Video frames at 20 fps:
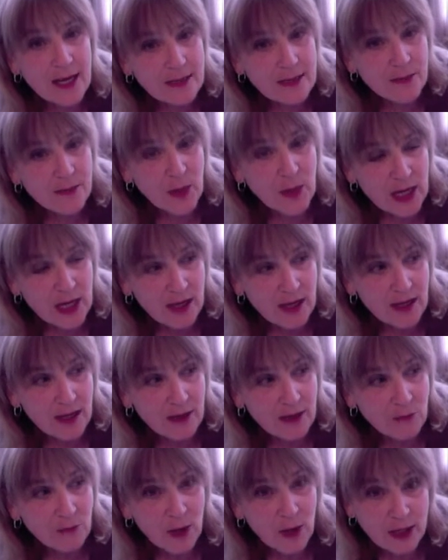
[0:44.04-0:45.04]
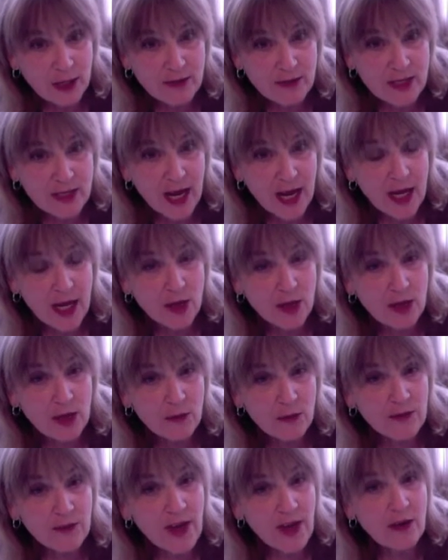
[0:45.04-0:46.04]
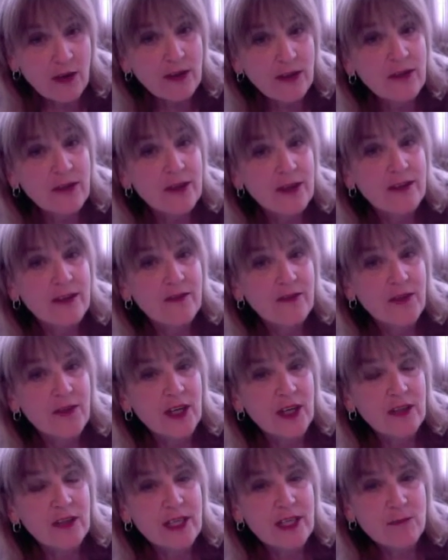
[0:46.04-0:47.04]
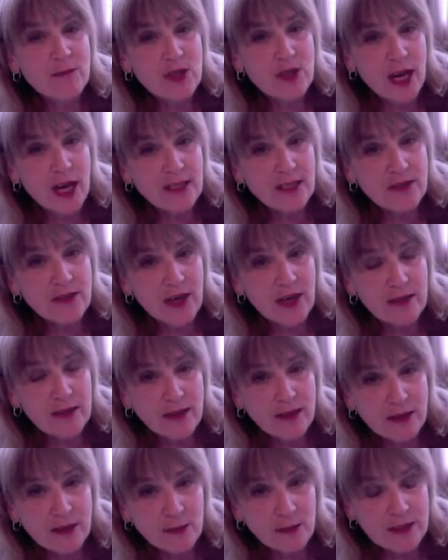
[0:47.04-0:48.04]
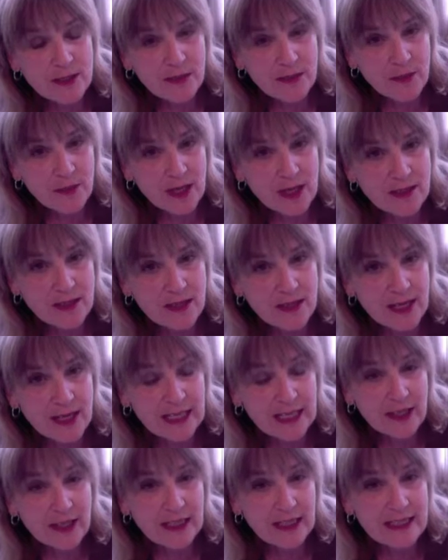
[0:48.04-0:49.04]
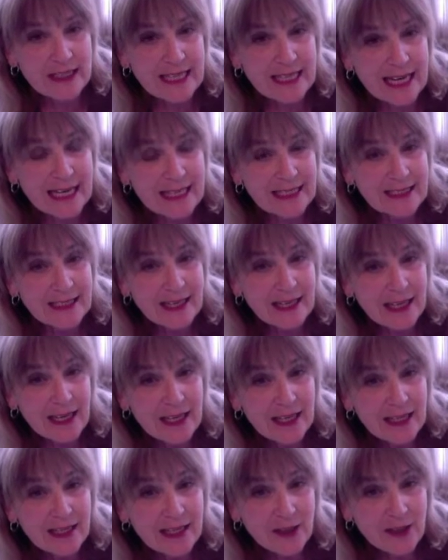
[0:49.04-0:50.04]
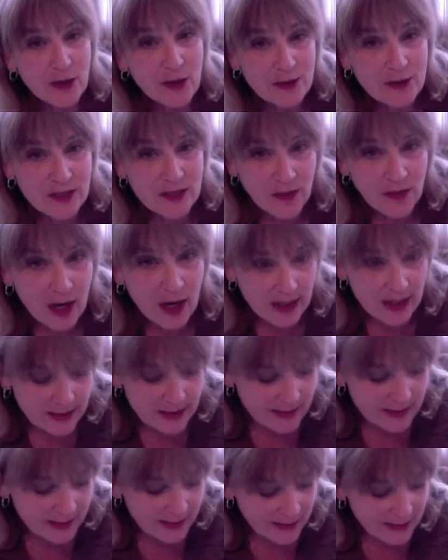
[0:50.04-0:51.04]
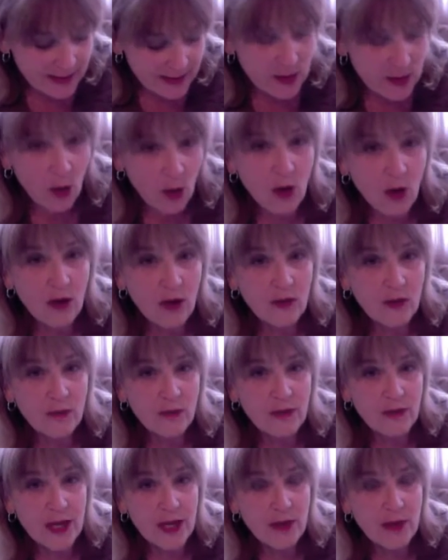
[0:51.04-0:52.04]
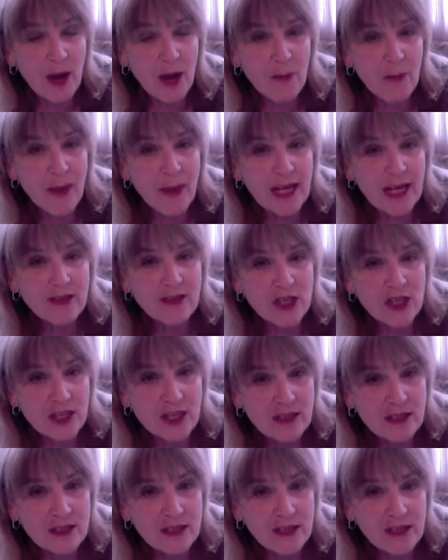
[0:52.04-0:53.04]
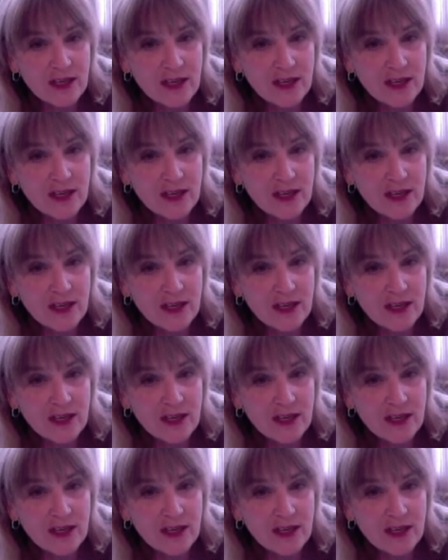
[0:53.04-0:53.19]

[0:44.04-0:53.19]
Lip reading: being what you say. You sounded fairly objective. I think there were some things that I could contend, as far as this whole thing about pensions.